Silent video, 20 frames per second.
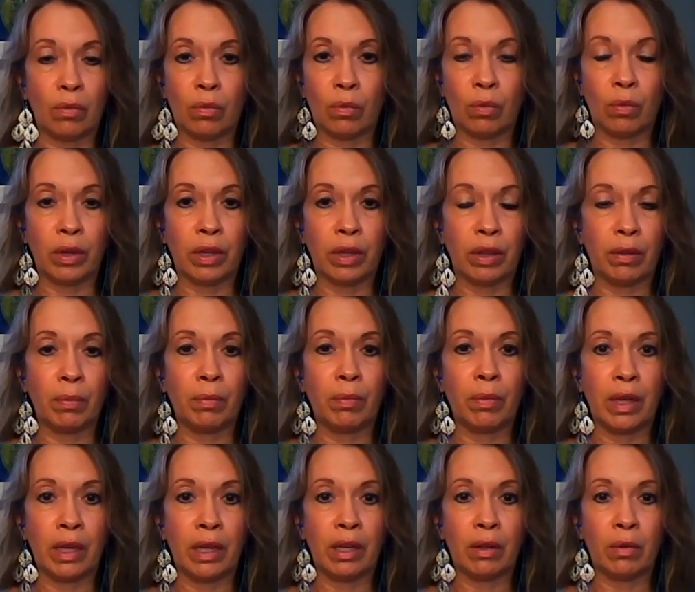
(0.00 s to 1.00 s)
with
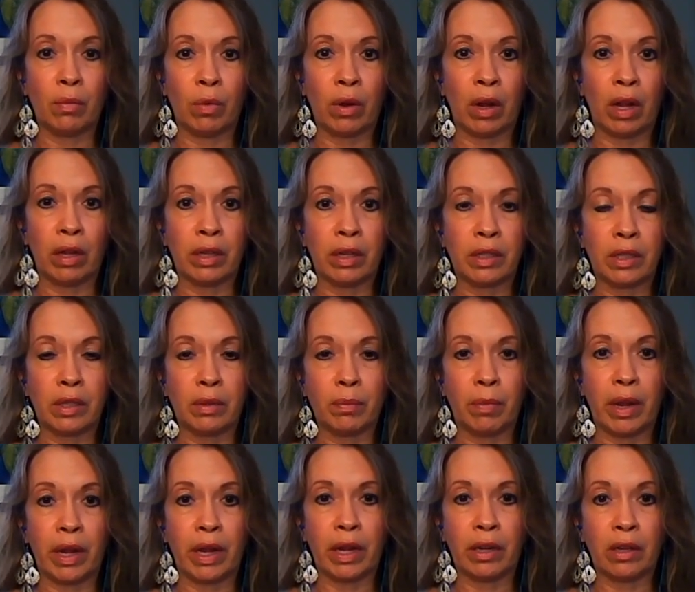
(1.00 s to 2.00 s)
me well into
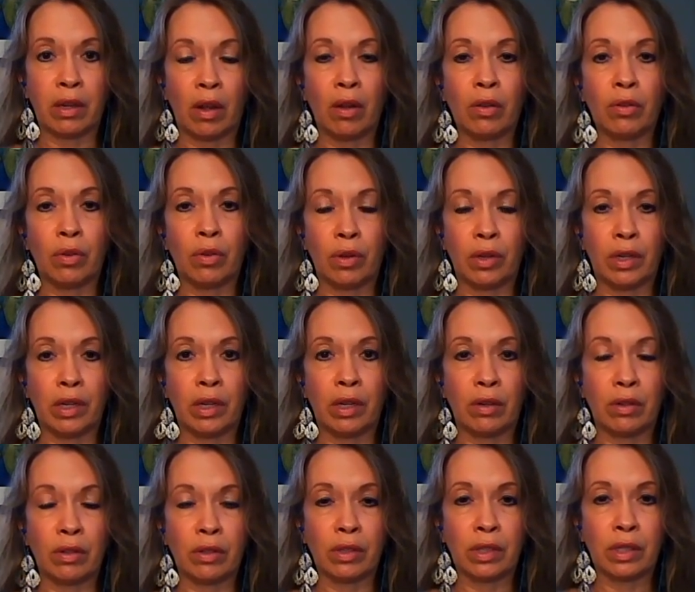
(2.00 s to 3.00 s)
my adulthood
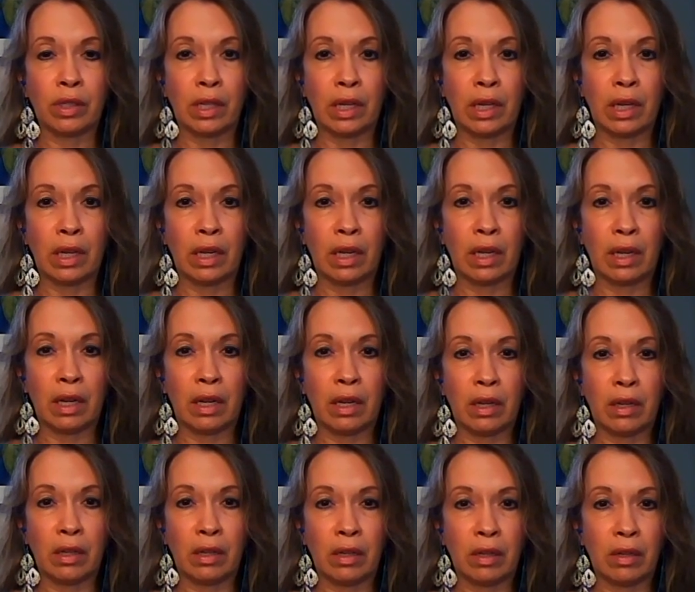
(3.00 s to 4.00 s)
years.
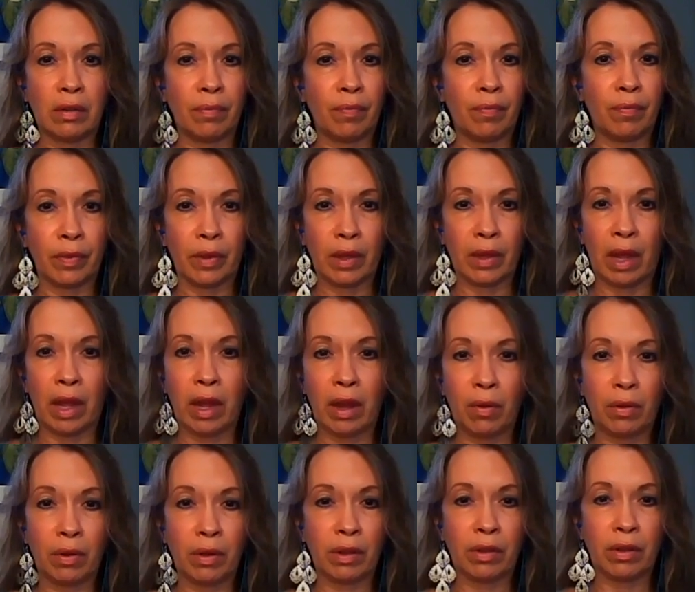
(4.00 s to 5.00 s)
And I
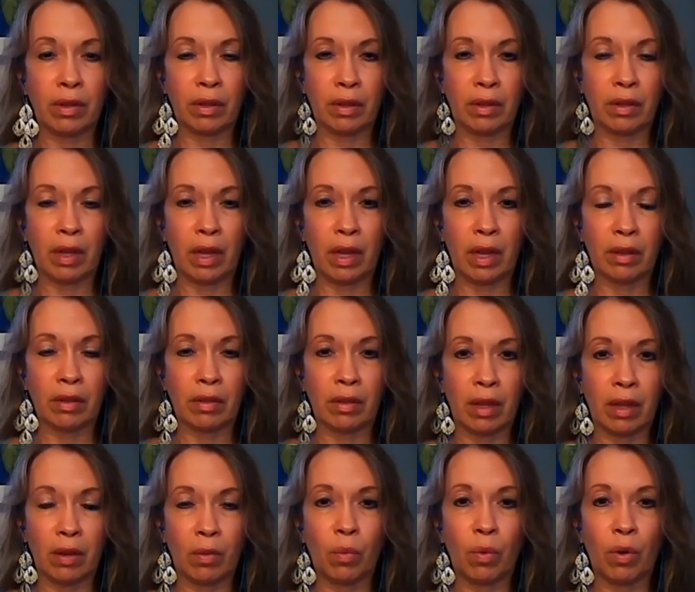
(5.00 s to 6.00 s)
always say it's
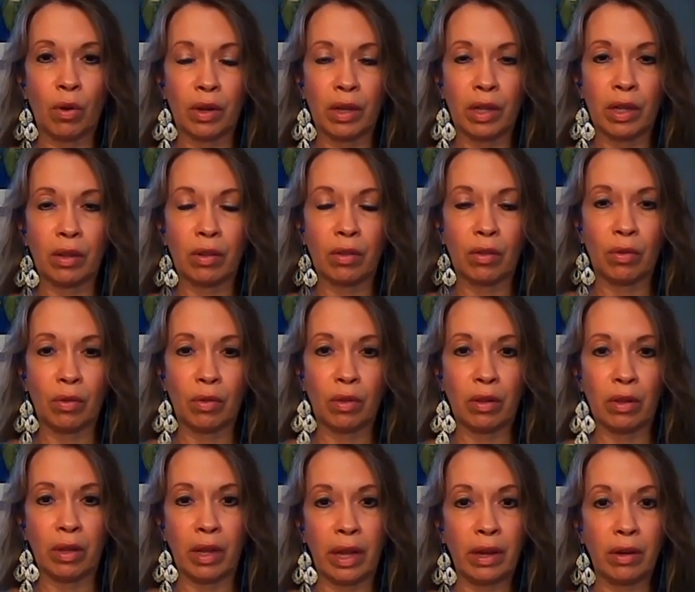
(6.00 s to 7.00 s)
like working through the
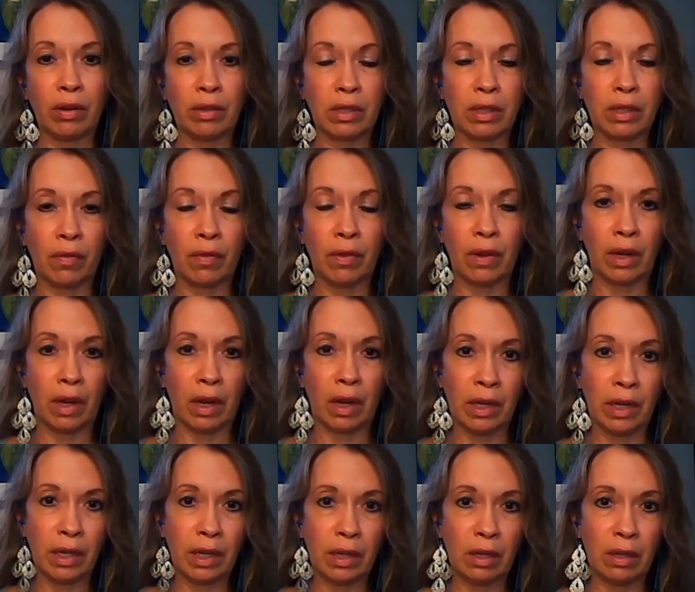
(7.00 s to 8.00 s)
layers of an
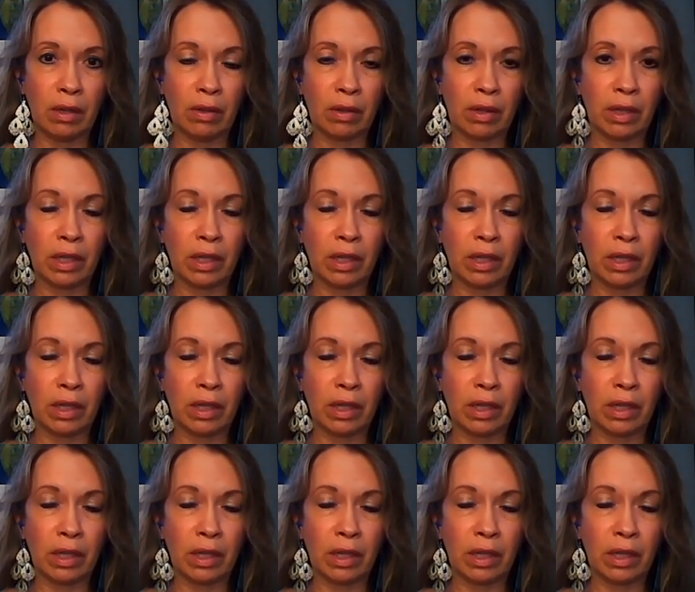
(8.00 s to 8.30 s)
onion. You